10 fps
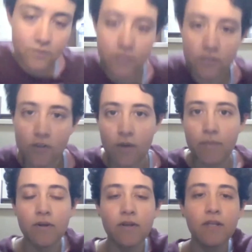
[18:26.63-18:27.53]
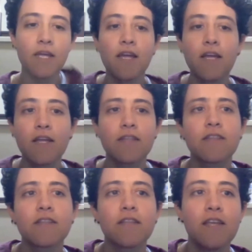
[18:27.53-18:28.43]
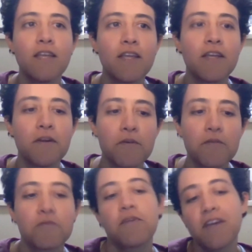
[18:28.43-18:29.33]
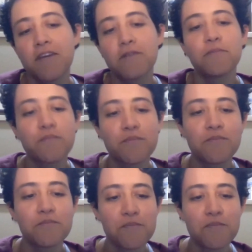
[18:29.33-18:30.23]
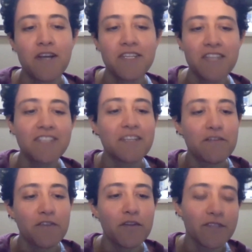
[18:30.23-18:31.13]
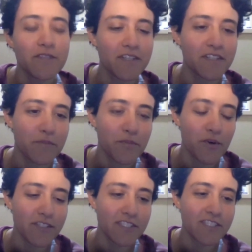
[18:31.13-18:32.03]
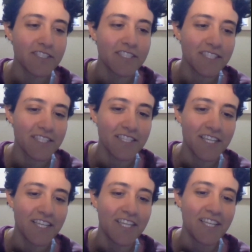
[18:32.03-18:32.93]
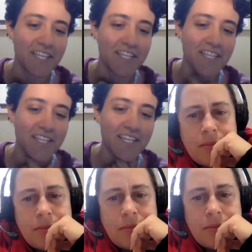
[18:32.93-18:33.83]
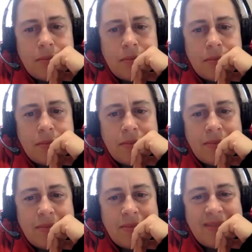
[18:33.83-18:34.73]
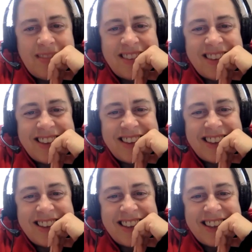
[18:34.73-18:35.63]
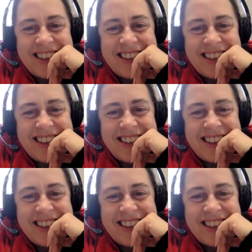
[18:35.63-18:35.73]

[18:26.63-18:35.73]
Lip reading: job, and I followed the process, and I got here. This.